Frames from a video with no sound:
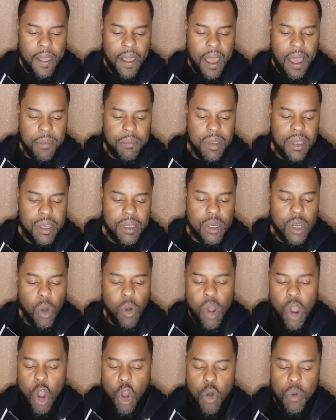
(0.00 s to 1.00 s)
I mean,
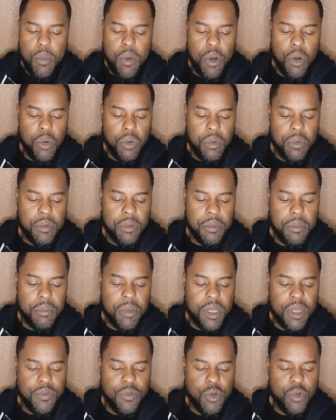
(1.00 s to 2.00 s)
no homo,
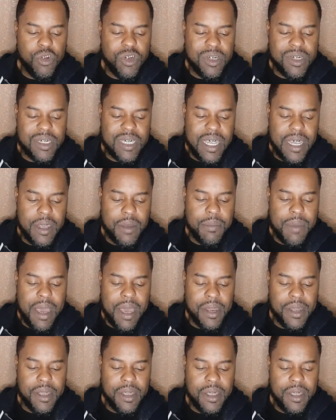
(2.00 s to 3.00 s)
but if you just think
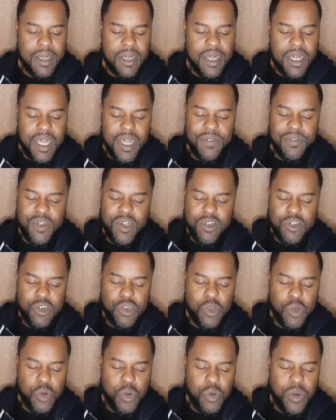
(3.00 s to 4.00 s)
about it, if this
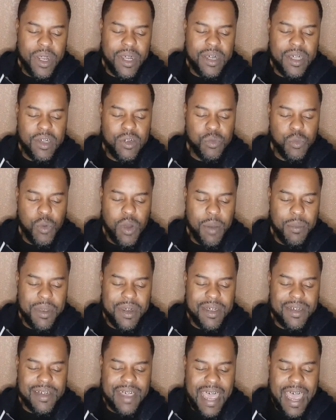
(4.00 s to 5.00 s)
dude and his
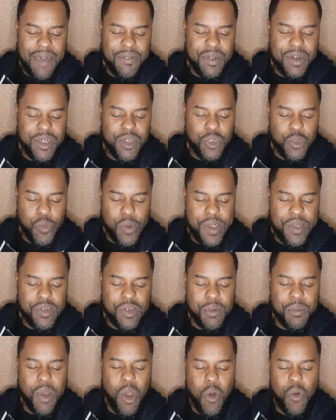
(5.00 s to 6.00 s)
woman is having a
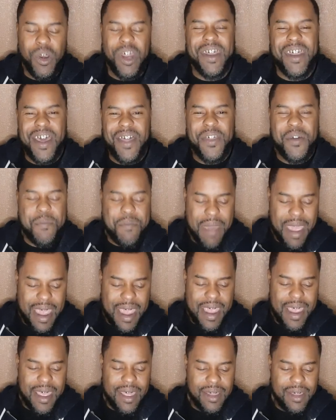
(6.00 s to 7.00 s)
threesome on another
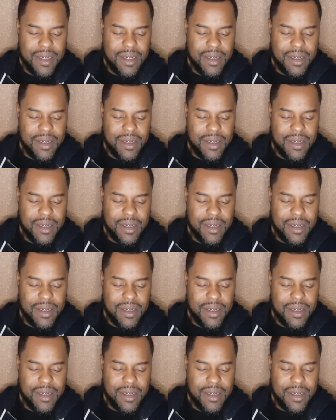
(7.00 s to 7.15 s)
man,